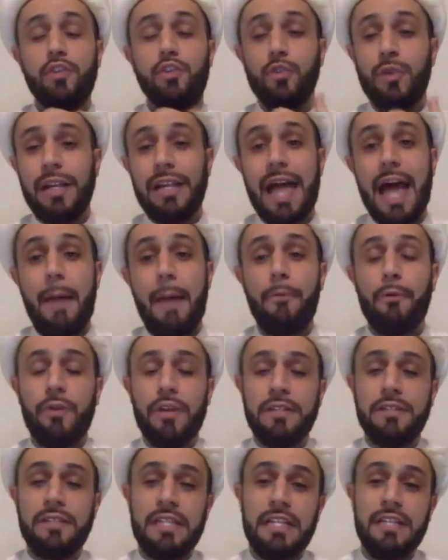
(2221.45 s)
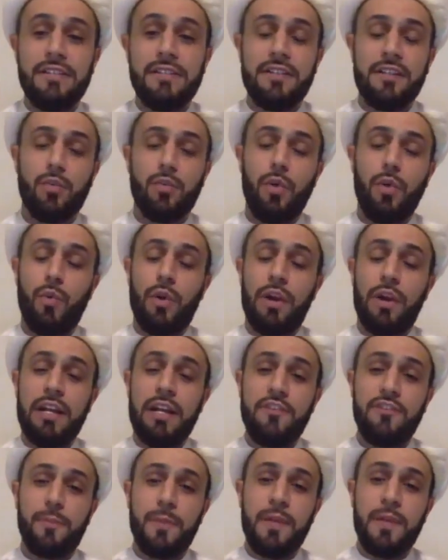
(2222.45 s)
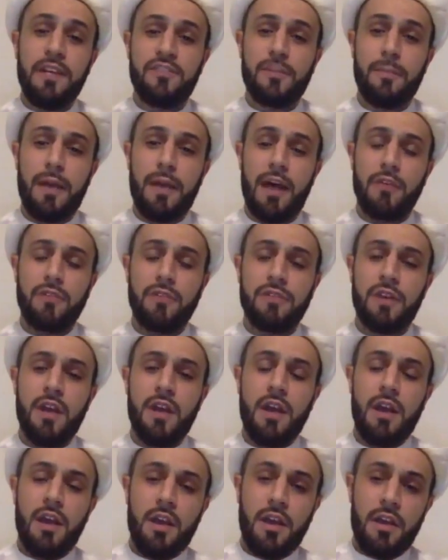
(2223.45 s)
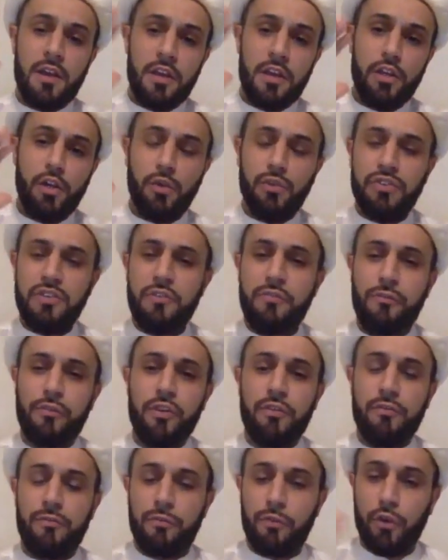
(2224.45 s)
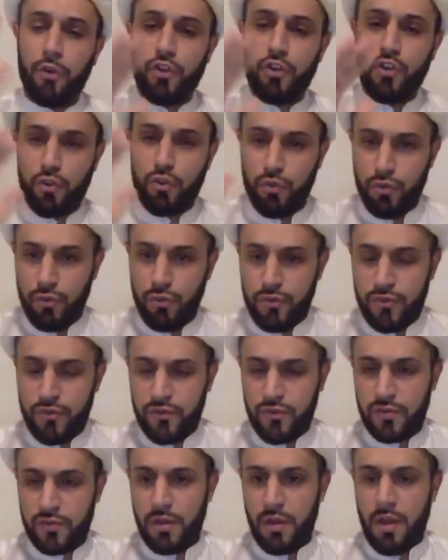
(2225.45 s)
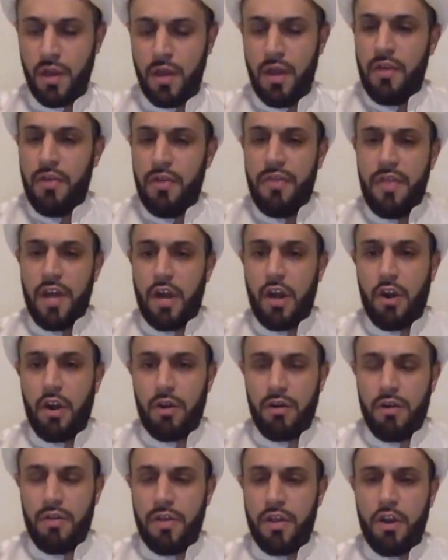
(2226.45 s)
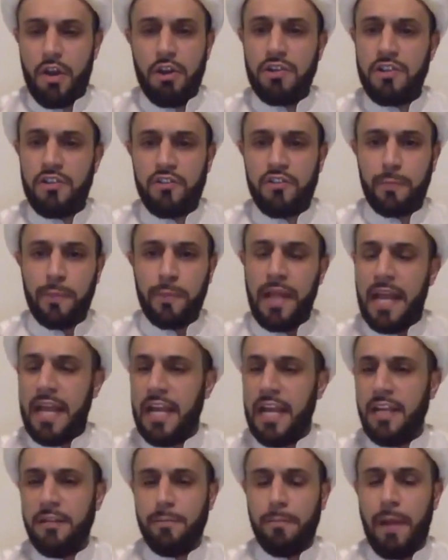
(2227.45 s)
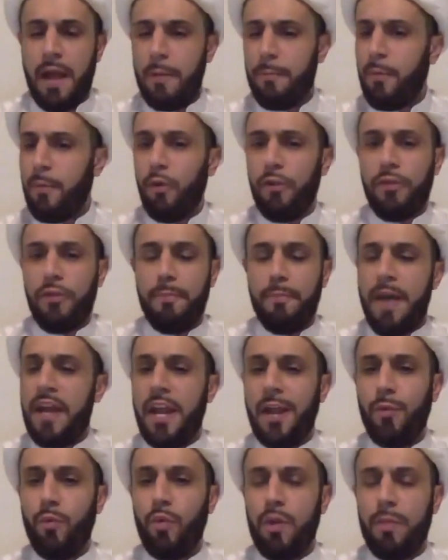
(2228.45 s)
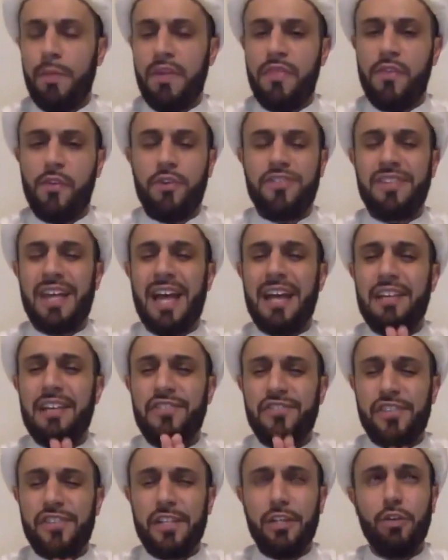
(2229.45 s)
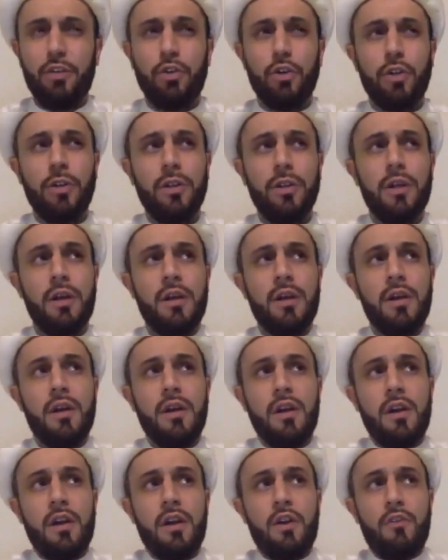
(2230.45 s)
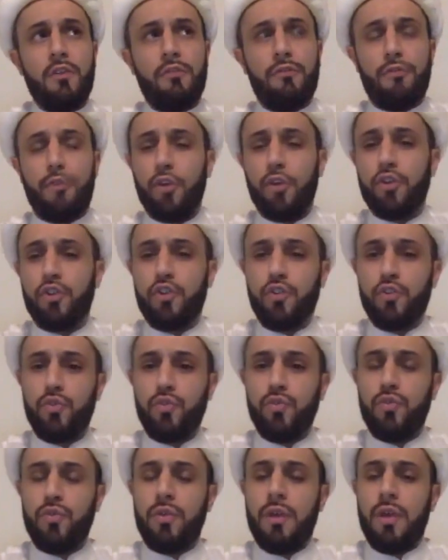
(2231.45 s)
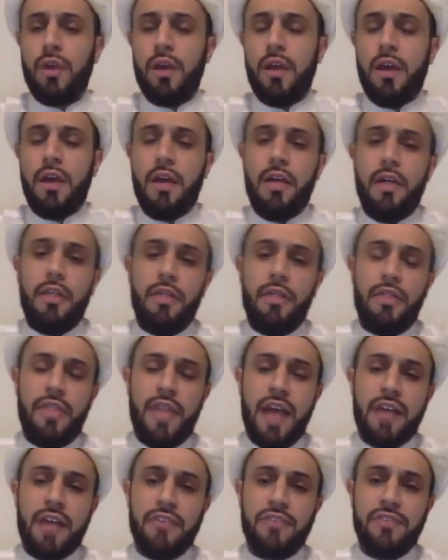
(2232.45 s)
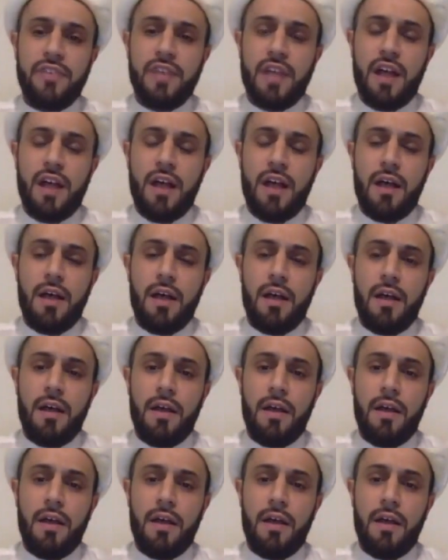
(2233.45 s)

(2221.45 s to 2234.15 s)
into elaborate detail where he speaks about you know different virtues that are that are displayed by both men and women. There is not a single virtue that uh,